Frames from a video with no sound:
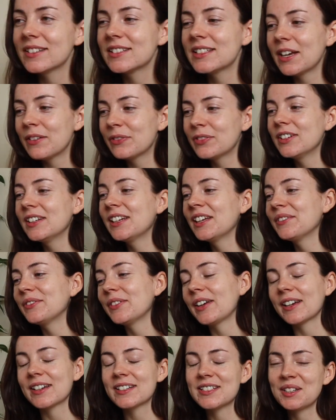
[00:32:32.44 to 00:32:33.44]
Definitely
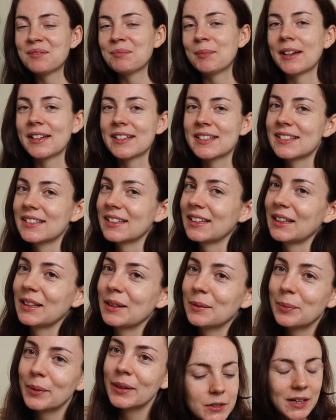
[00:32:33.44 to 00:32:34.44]
affected my
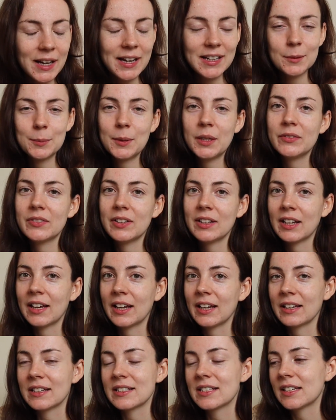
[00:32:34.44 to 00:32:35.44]
sleep. So I had a bit of a
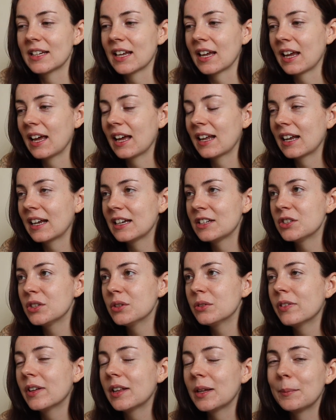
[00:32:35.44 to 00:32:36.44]
lie-in today, and I do
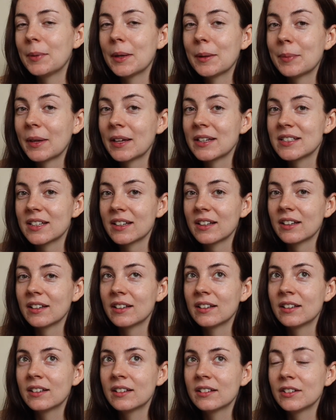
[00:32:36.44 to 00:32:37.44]
feel a bit
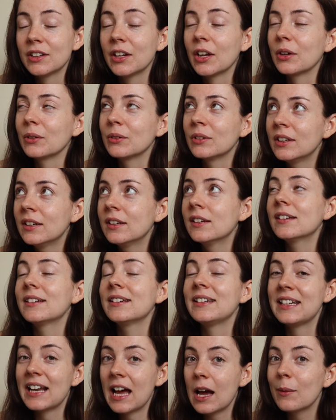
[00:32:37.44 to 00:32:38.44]
better. No,
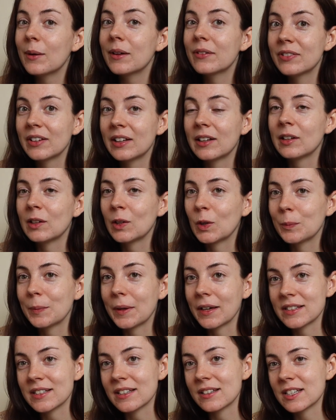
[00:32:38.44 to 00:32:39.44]
now I feel a lot
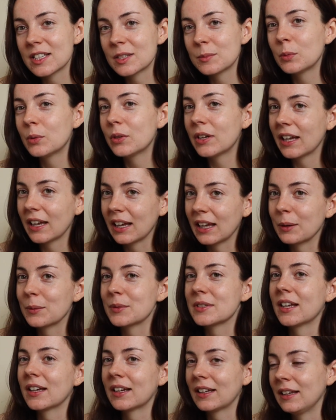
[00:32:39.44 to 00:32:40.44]
better. This morning it
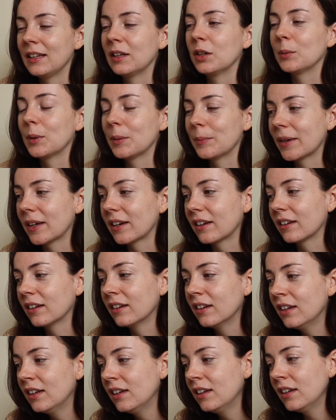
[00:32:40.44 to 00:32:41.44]
was like a little bit better.
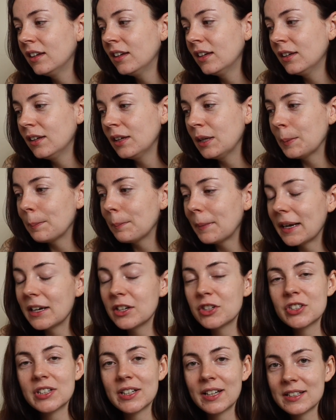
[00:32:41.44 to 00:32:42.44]

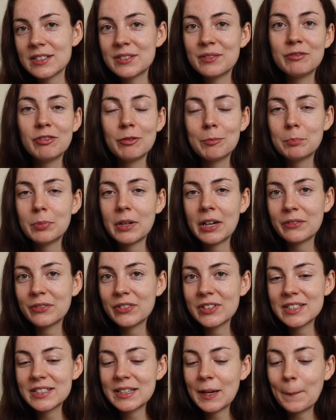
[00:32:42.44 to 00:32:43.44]
Managed to get some
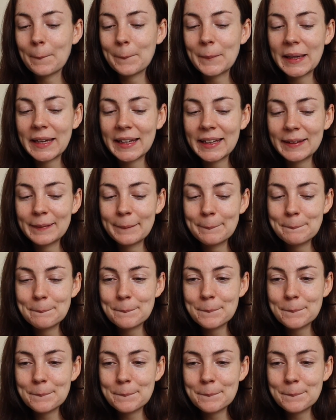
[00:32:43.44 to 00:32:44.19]
breakfast down me,